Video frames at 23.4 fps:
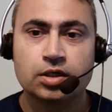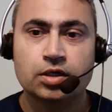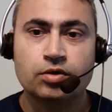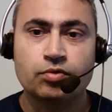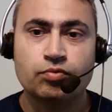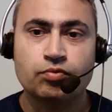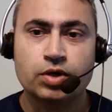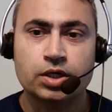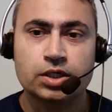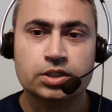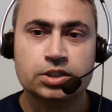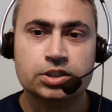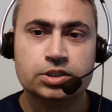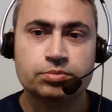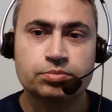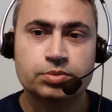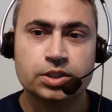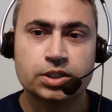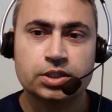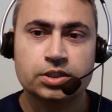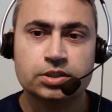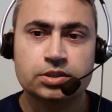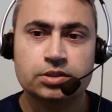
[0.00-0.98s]
What
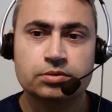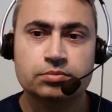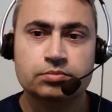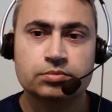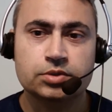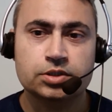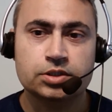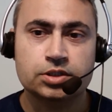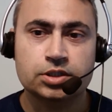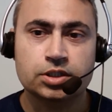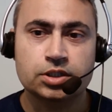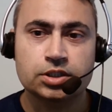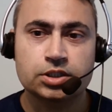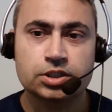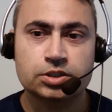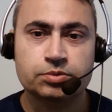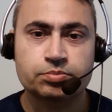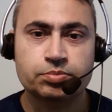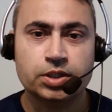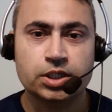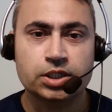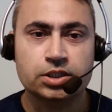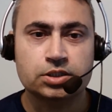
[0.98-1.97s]
explains sudden
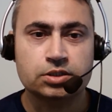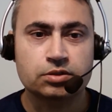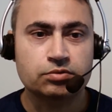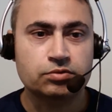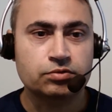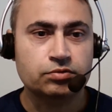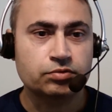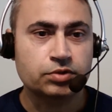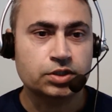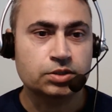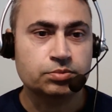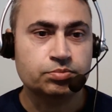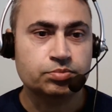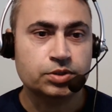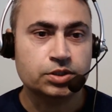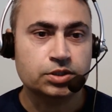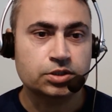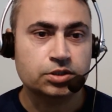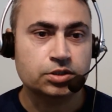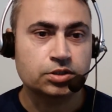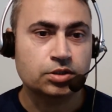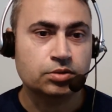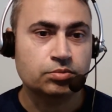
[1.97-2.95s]
spikes of
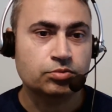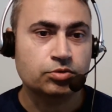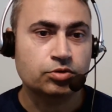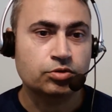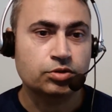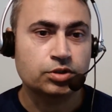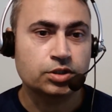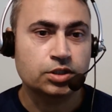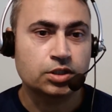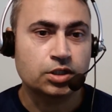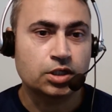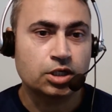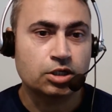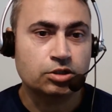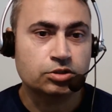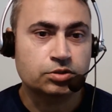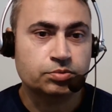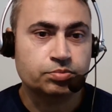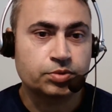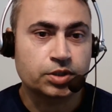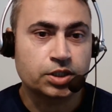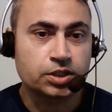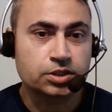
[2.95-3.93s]
20% or more in house
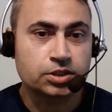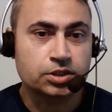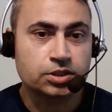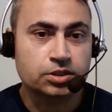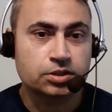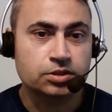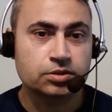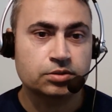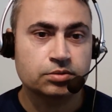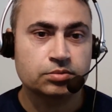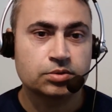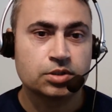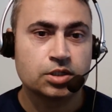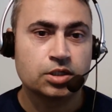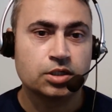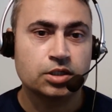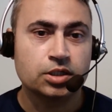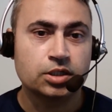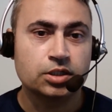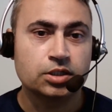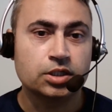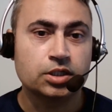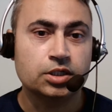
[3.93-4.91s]
prices
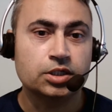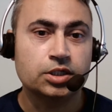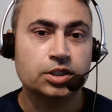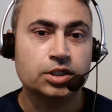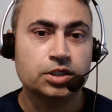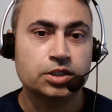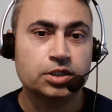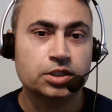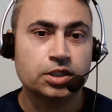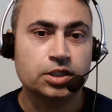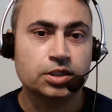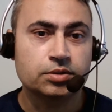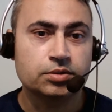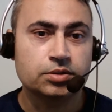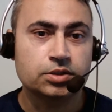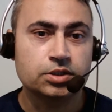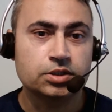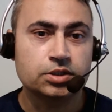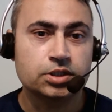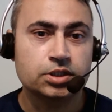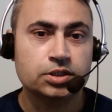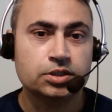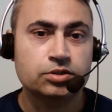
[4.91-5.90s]
in an area
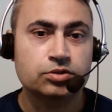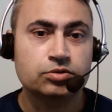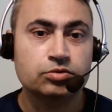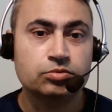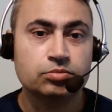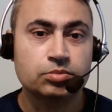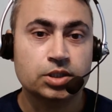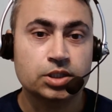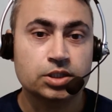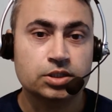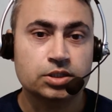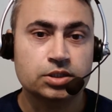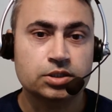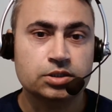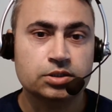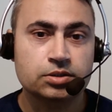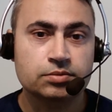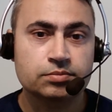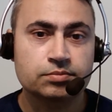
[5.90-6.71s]
in just 2 months?